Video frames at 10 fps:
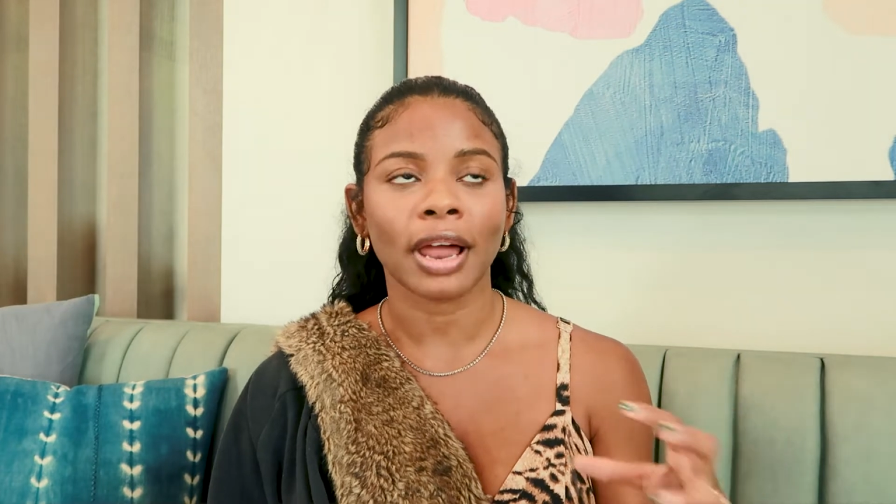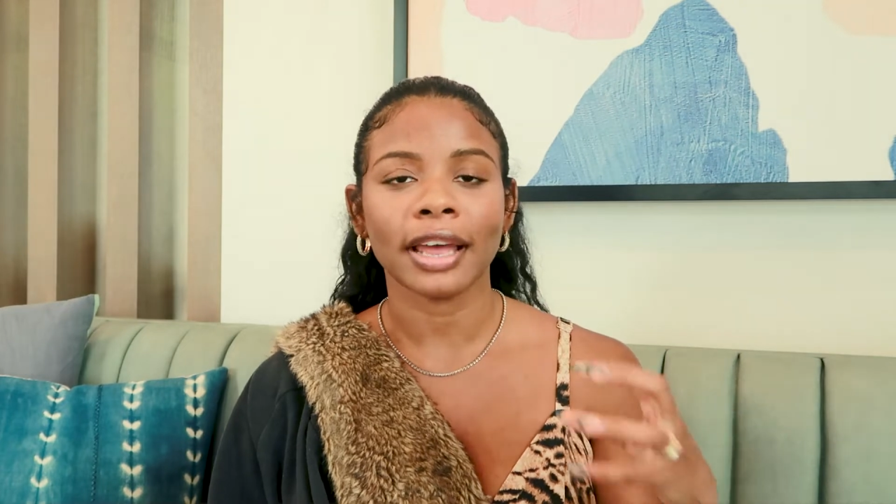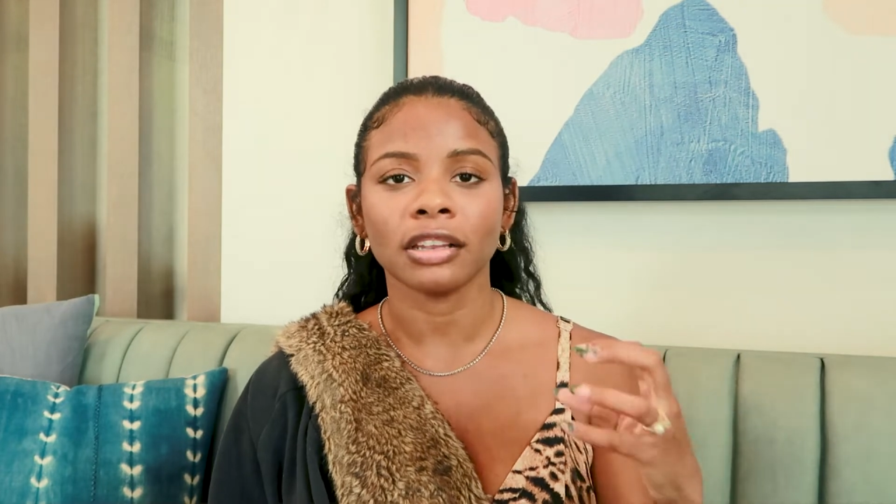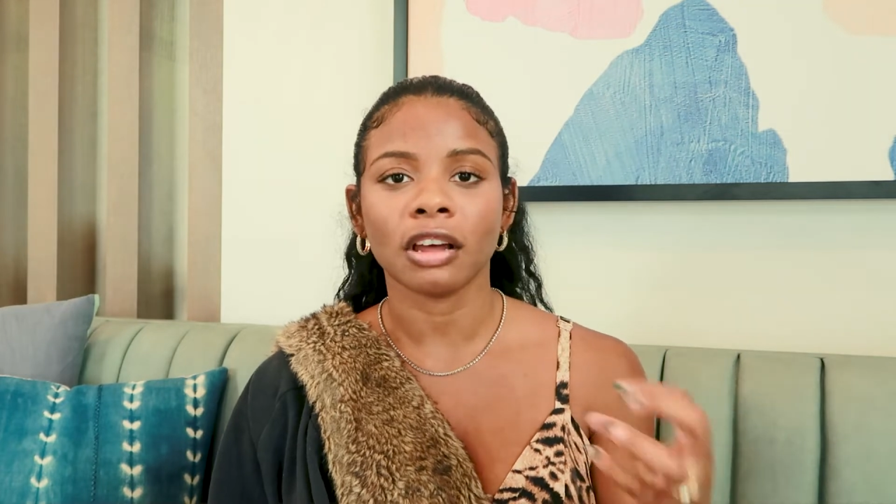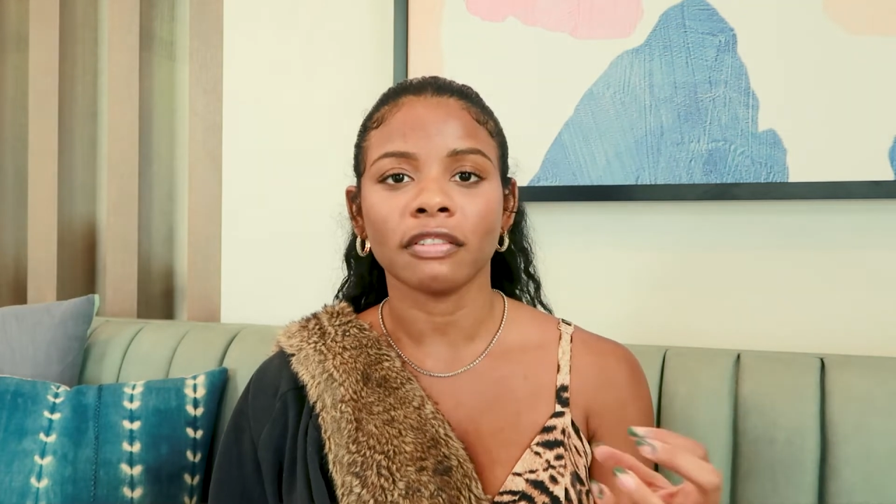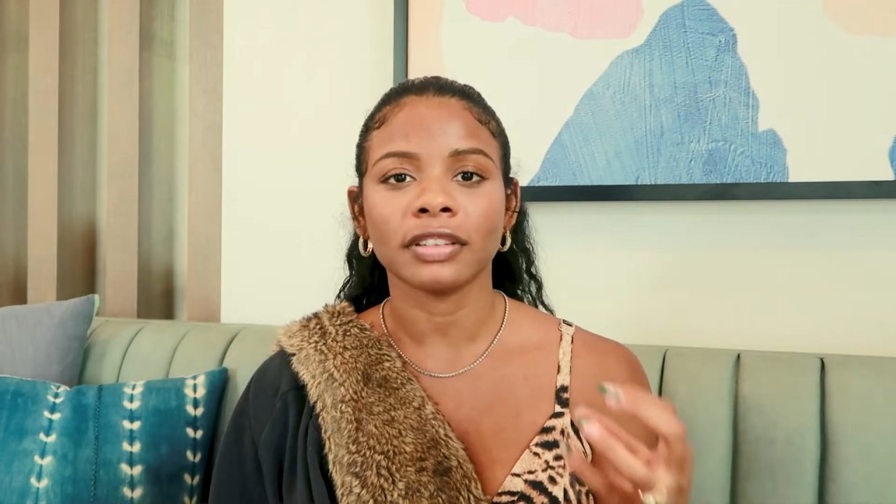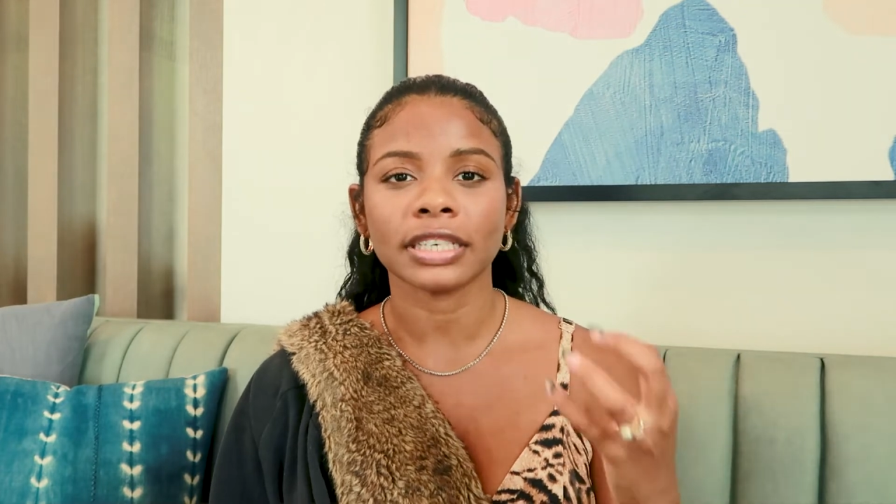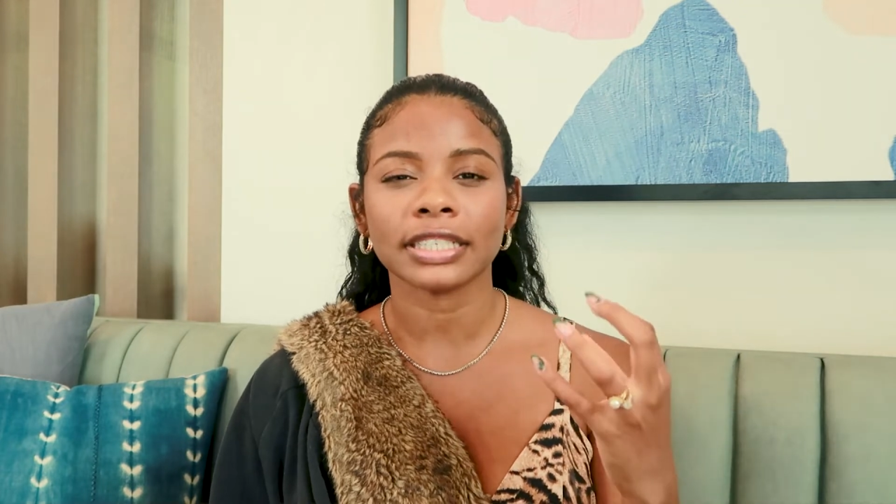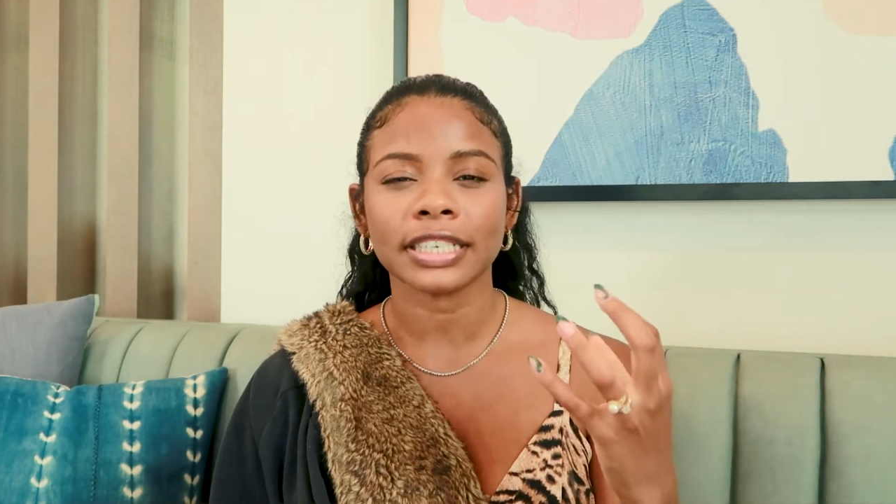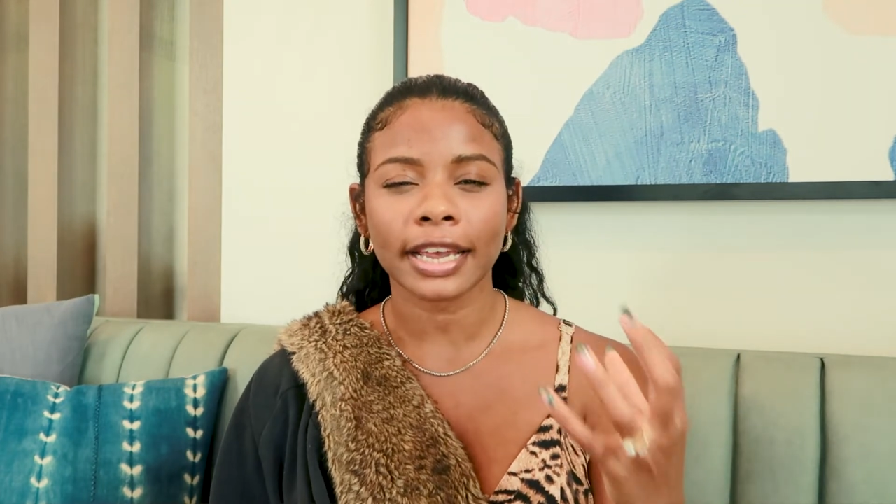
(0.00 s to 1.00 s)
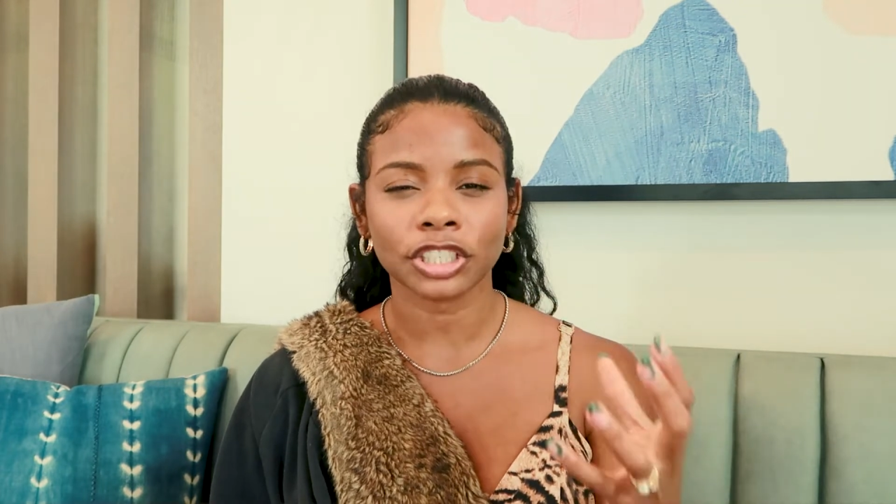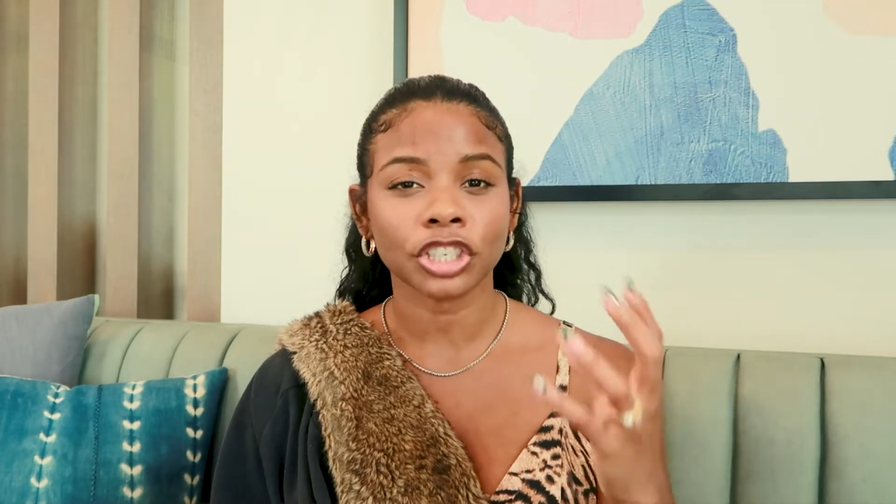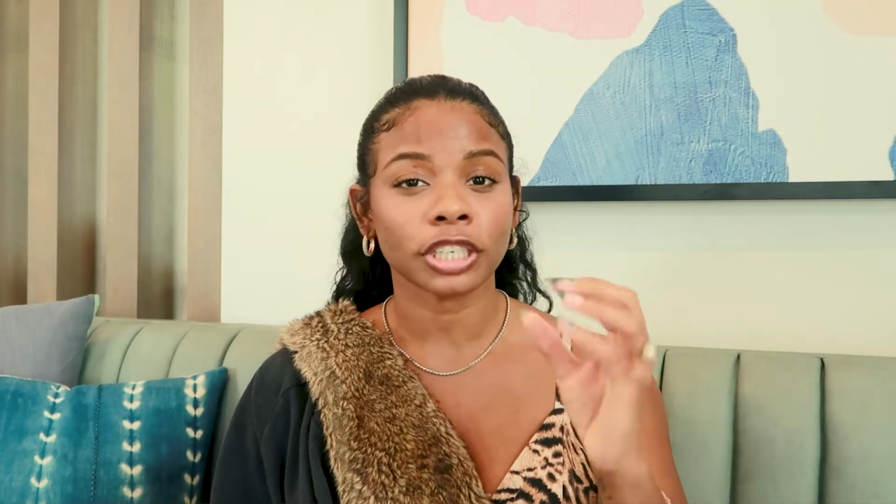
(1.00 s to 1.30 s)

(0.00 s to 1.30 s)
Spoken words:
I love the texture.